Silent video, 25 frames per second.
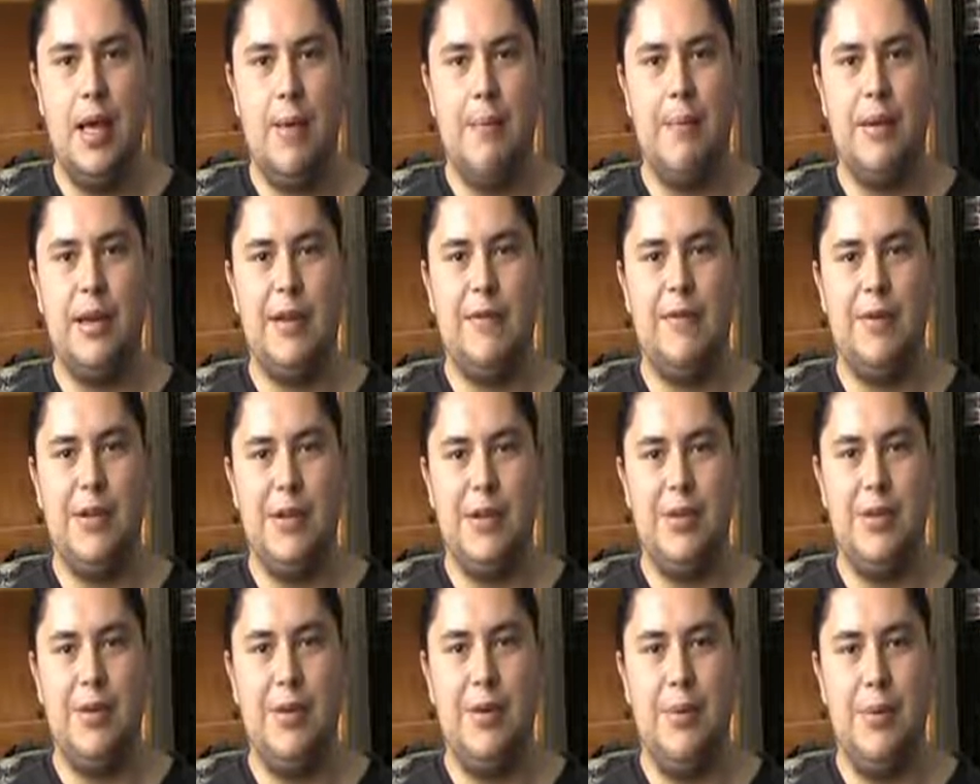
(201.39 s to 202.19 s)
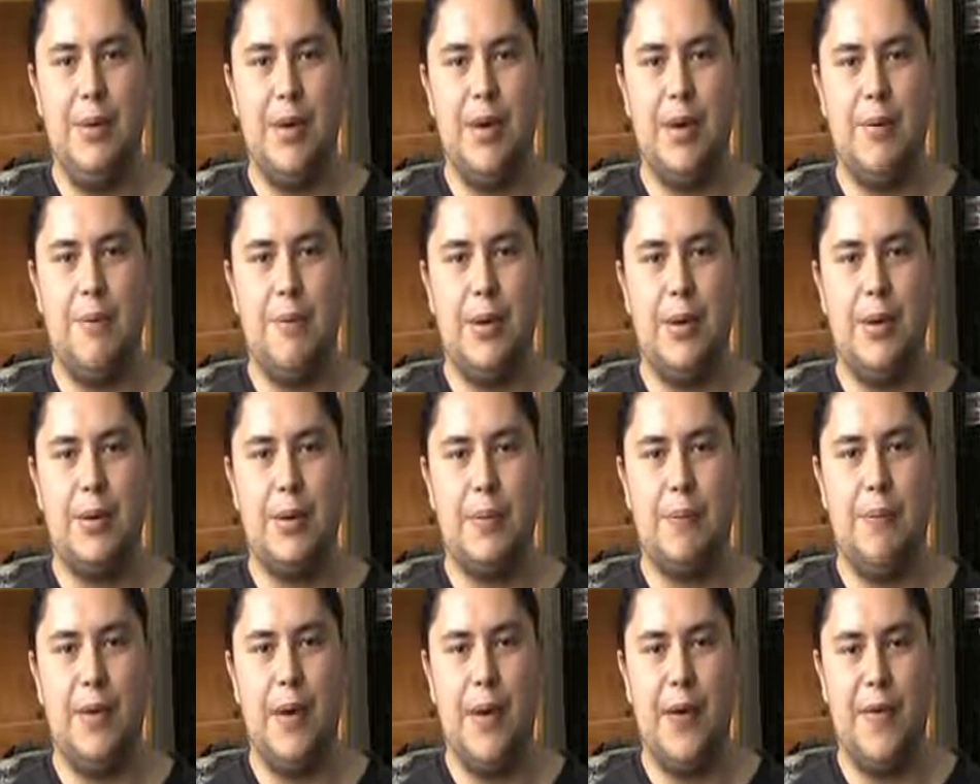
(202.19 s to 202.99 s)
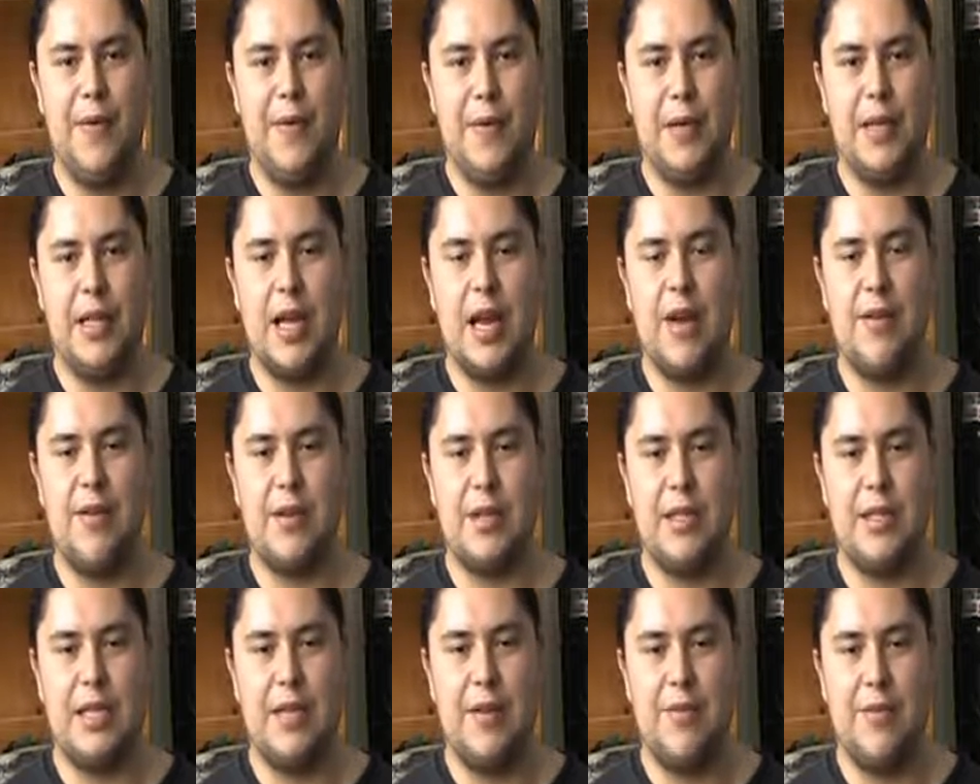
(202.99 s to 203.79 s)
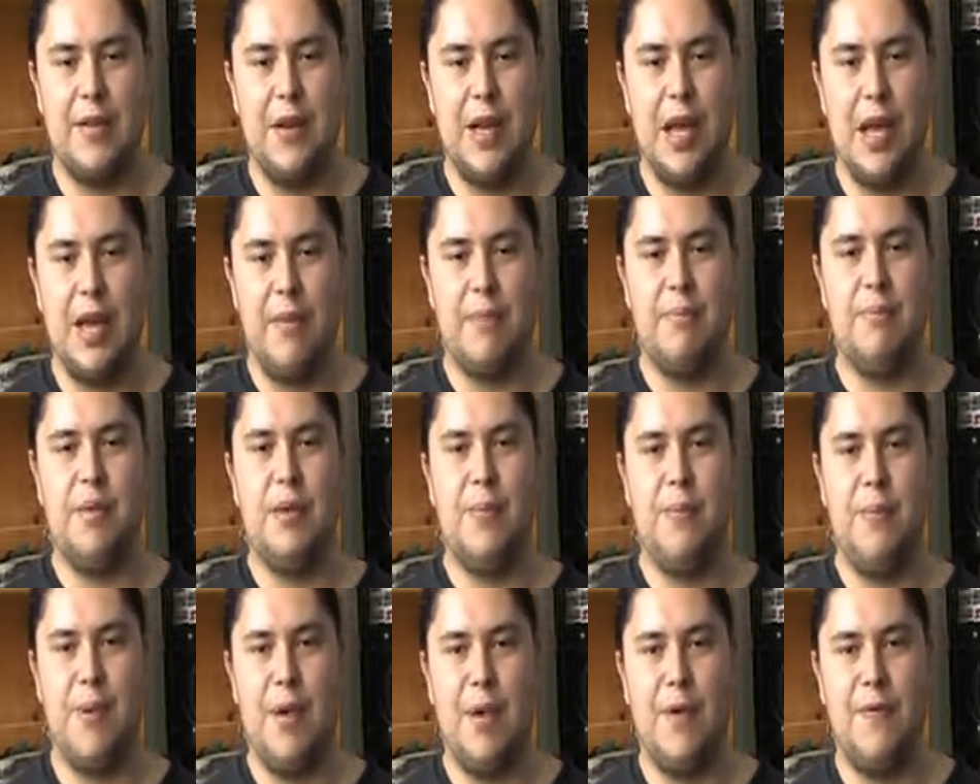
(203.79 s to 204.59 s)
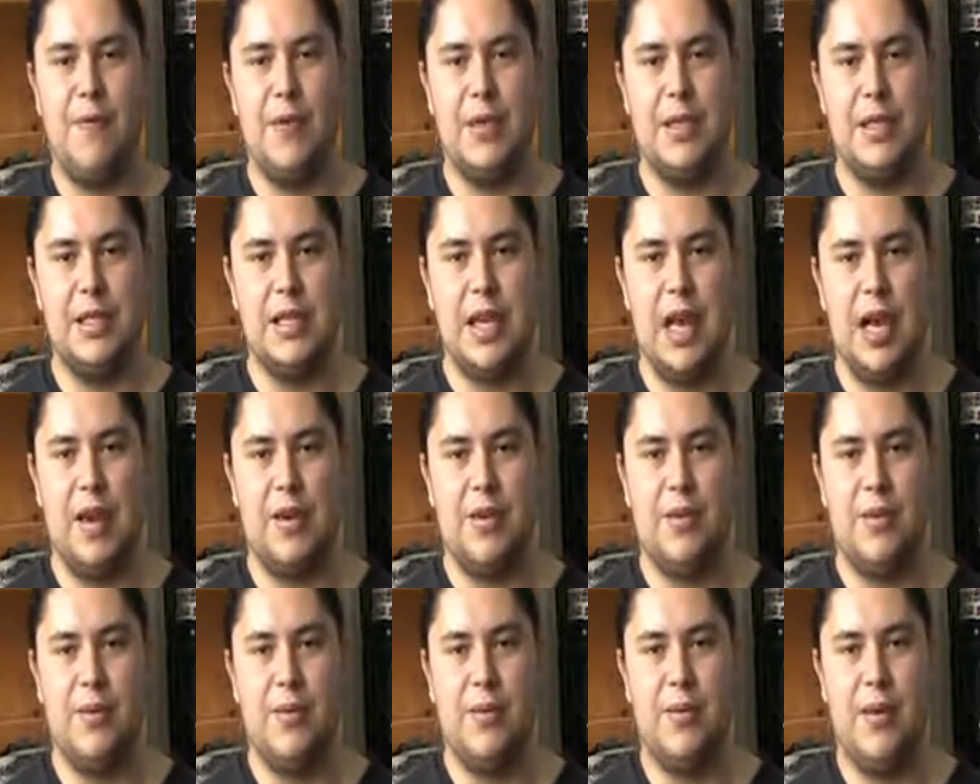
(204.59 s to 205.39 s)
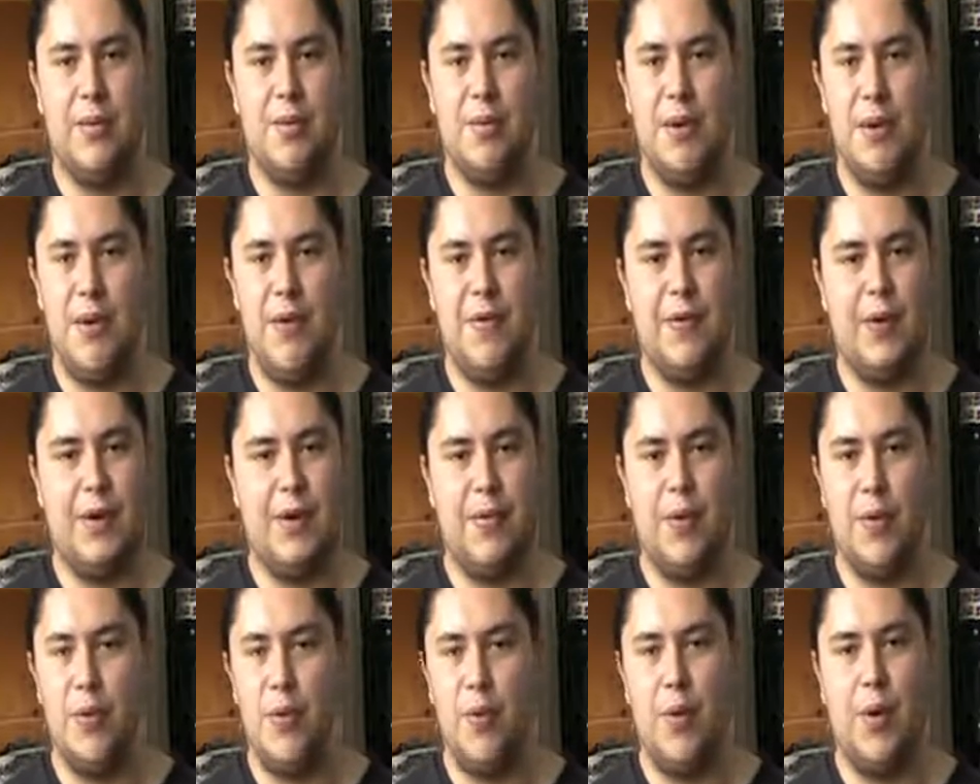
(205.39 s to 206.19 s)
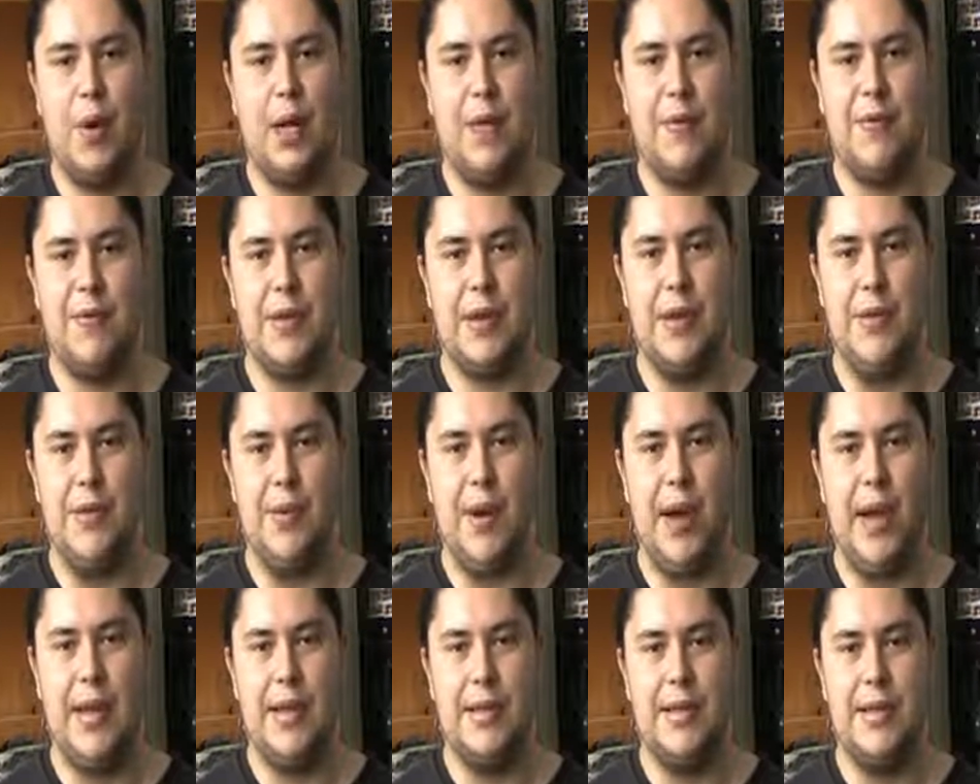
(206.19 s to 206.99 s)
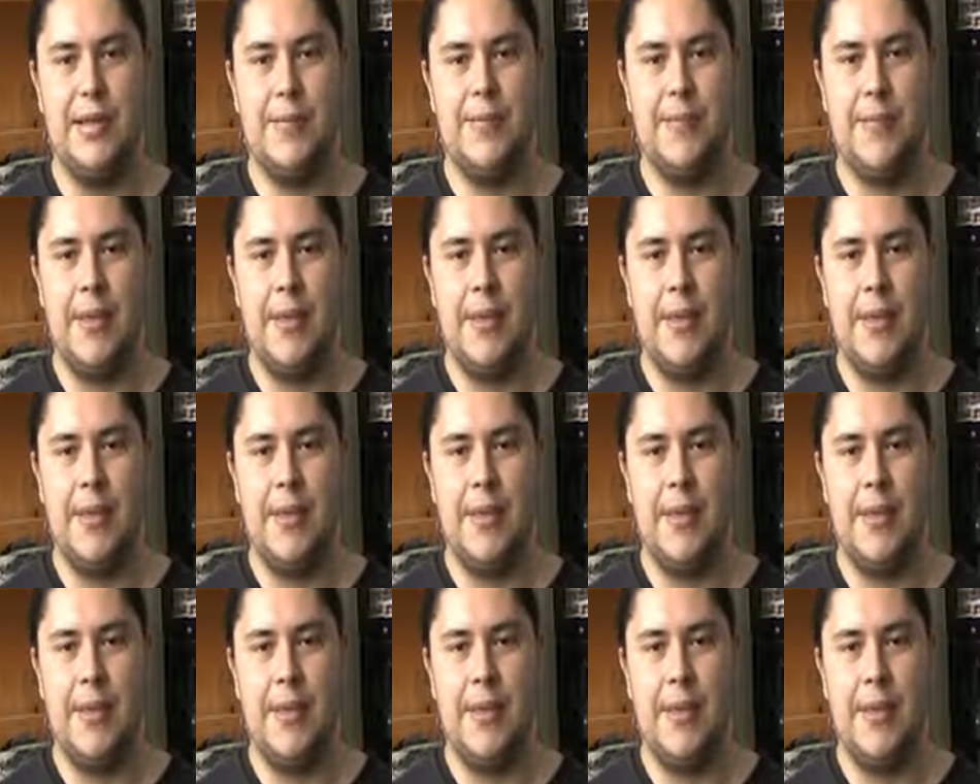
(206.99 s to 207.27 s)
But if you do want to build a perfect RX-78, the perfect Zaku, the perfect whatever you want,